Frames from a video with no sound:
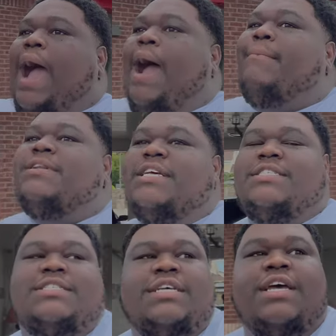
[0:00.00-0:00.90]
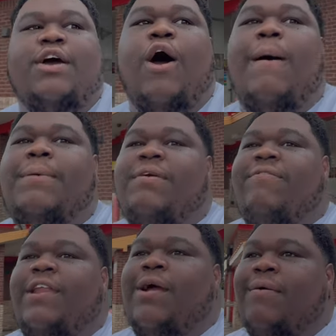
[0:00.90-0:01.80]
I'm gonna just open the
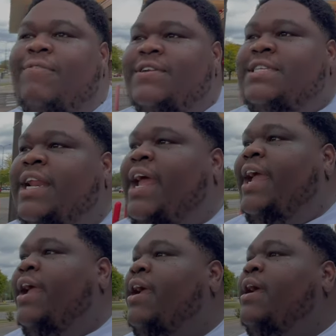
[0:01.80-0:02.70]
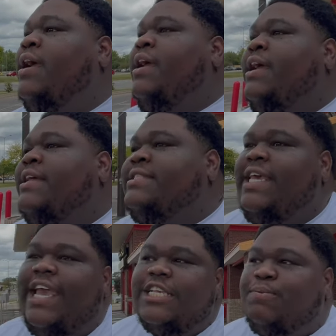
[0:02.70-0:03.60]
video up for today.
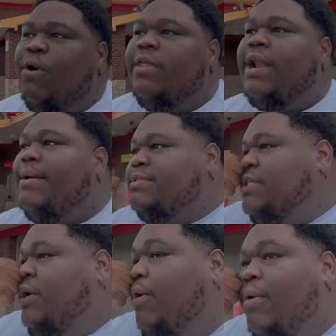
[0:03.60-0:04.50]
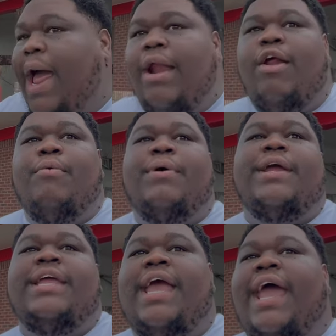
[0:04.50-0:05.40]
T's pulling up soon. I don't know where
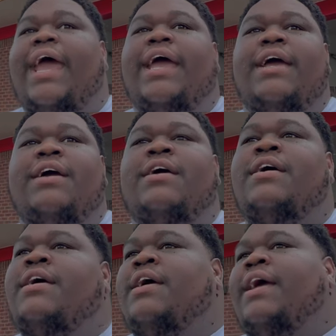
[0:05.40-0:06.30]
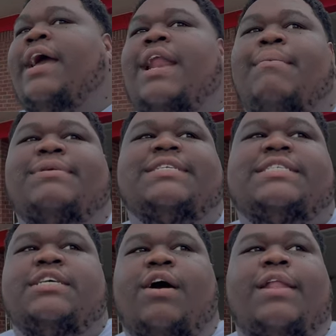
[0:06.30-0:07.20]
he at. And I'm gonna
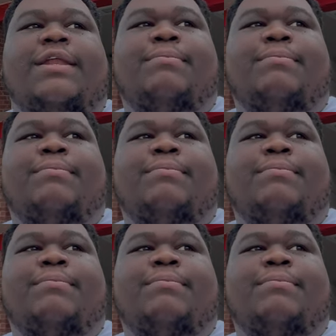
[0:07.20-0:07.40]
just see y'all in a